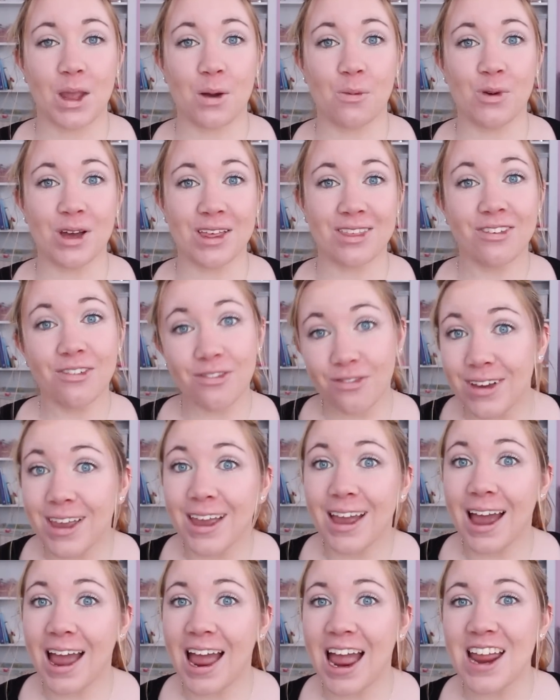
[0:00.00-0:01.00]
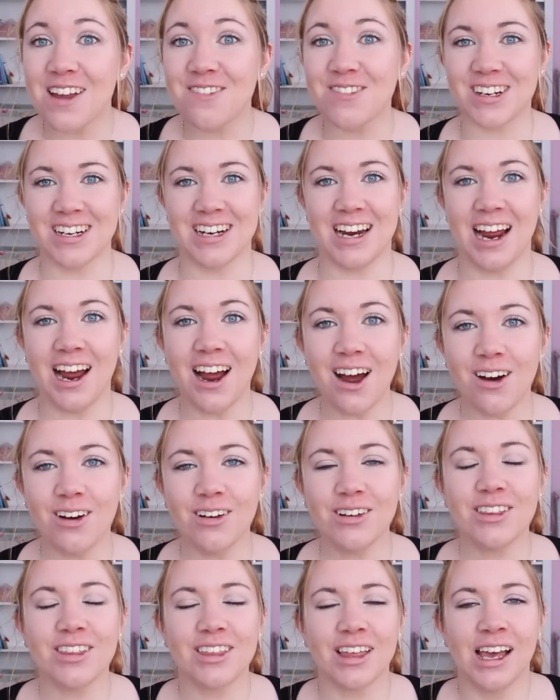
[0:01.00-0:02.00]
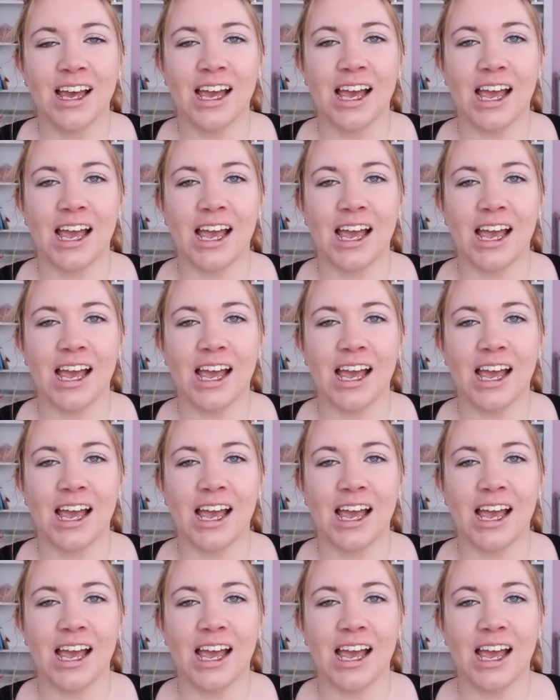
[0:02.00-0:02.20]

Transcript: with Fairhaven Health.